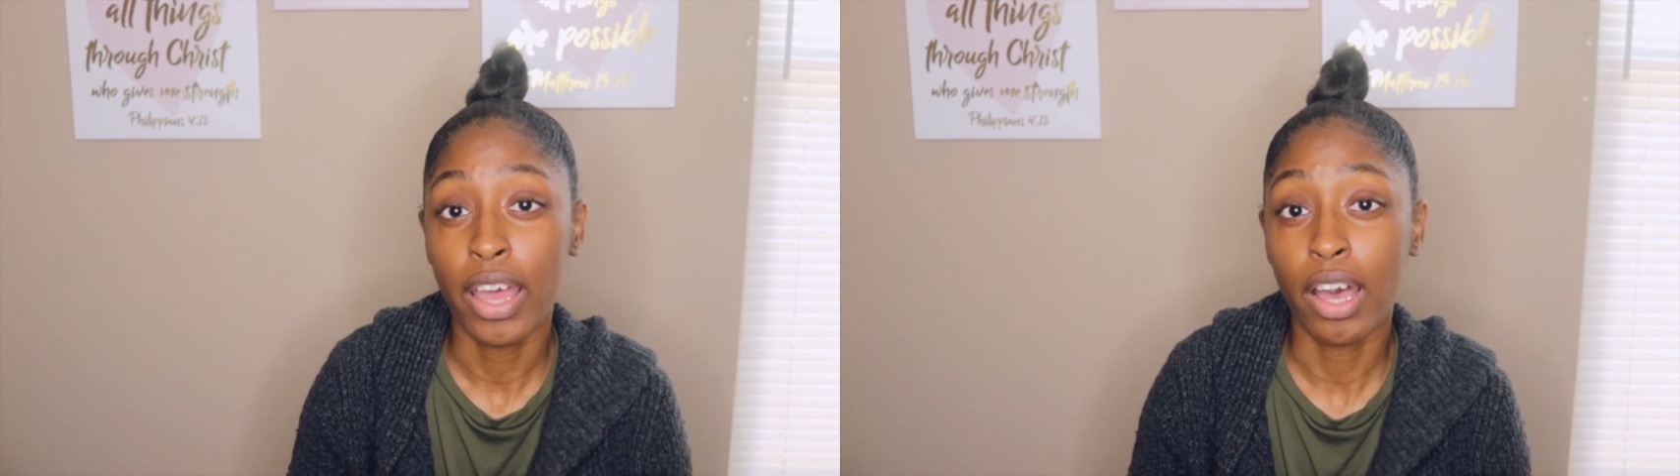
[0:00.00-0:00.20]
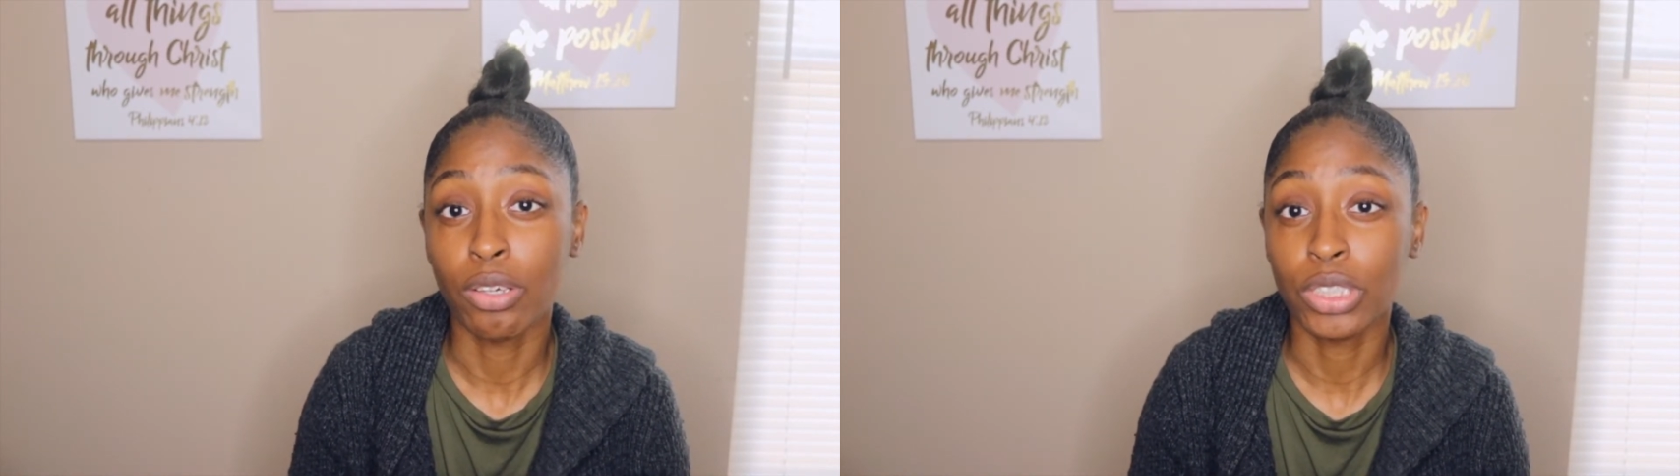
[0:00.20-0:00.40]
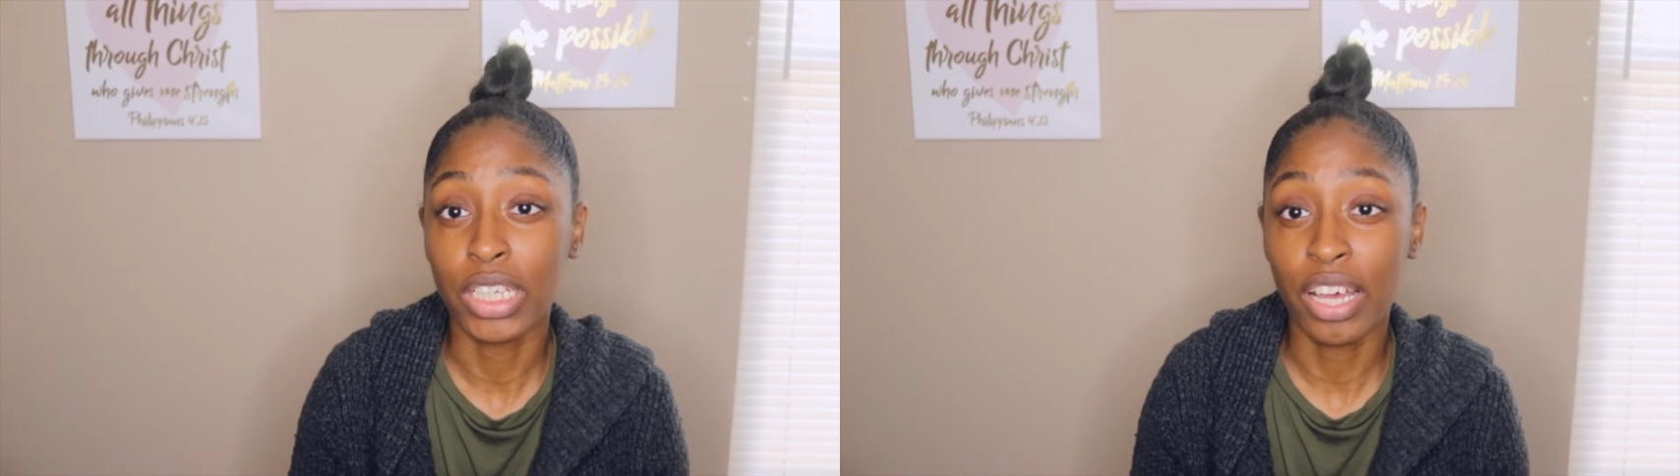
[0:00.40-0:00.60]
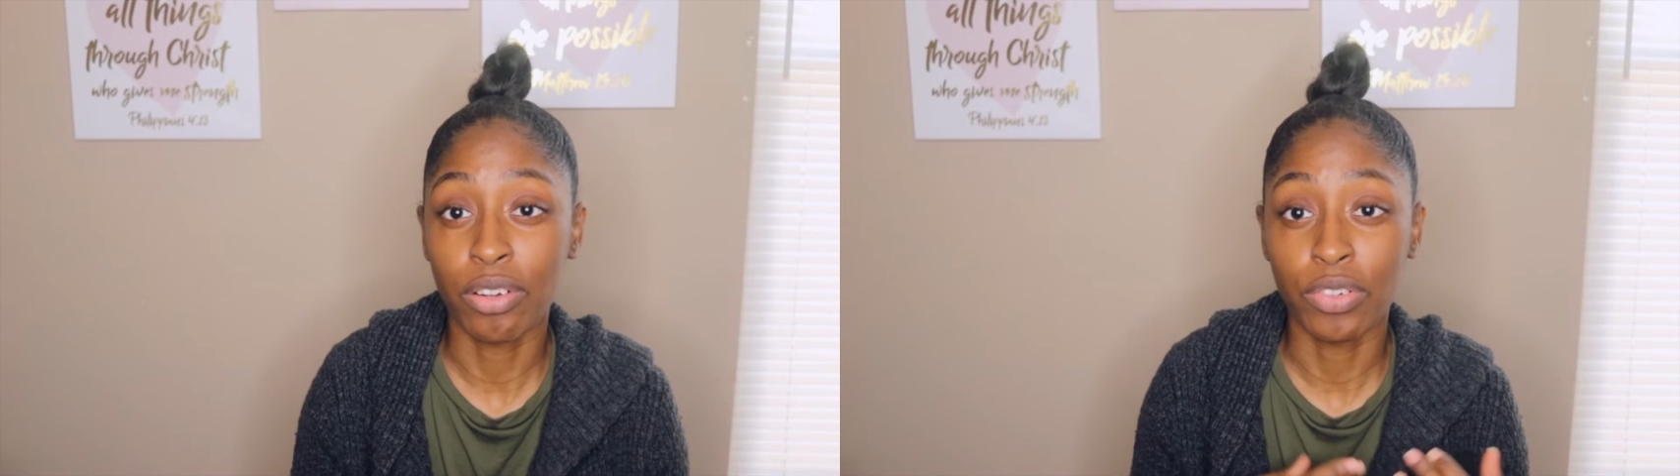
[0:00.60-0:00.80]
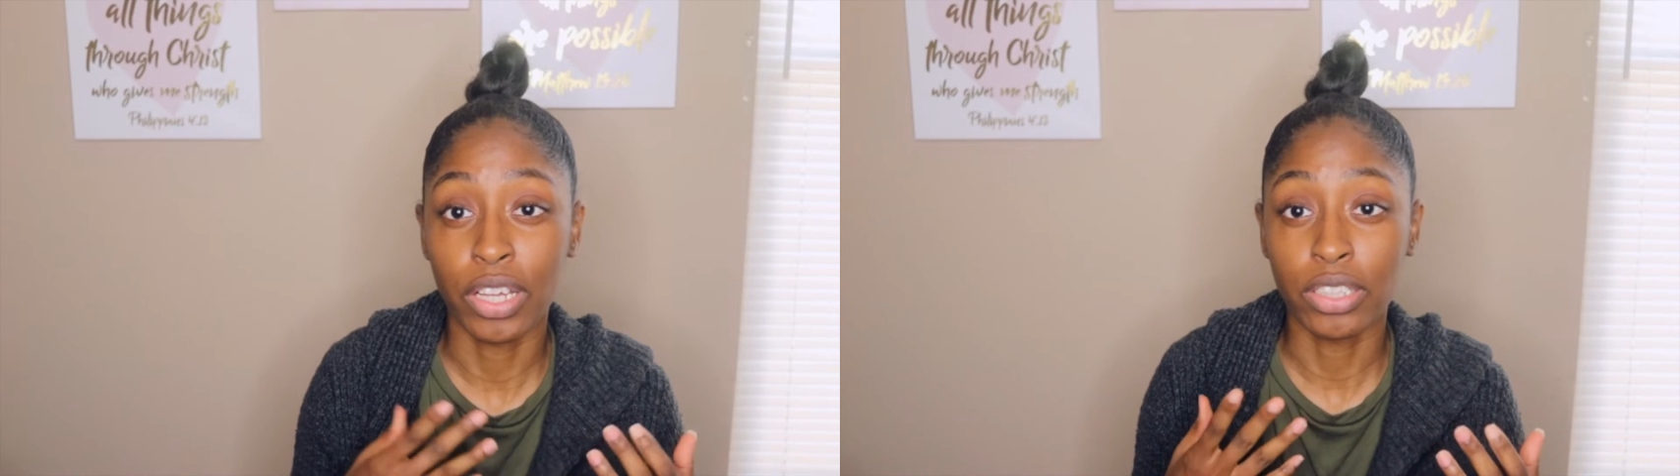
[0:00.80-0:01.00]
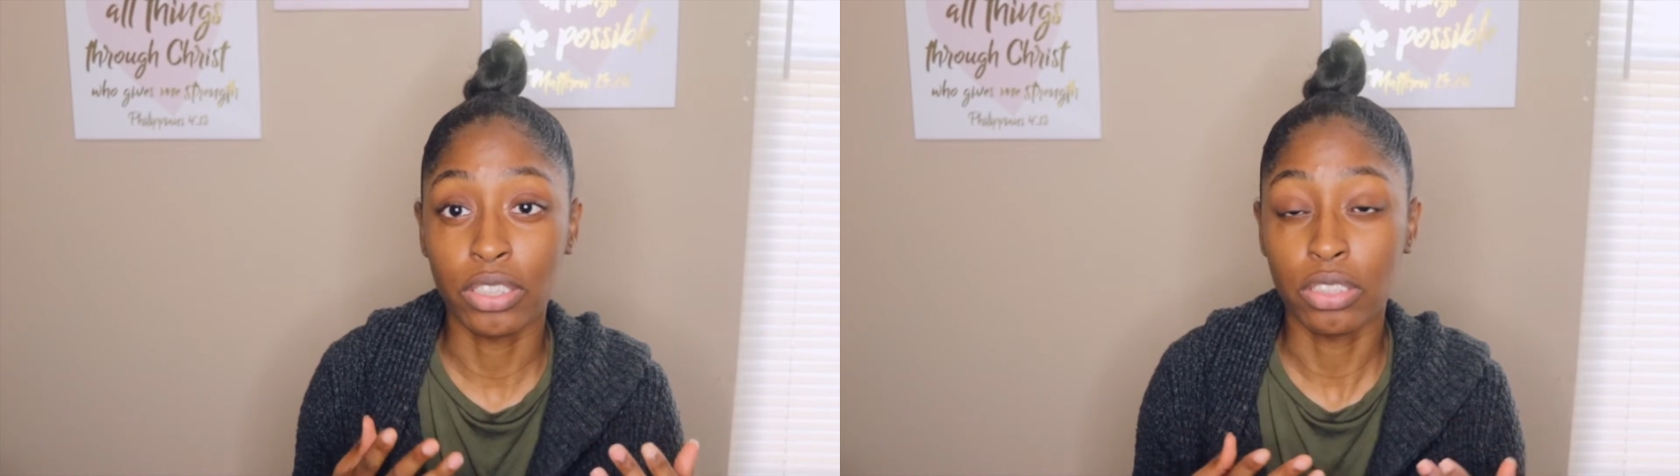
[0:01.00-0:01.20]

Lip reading: outside of like,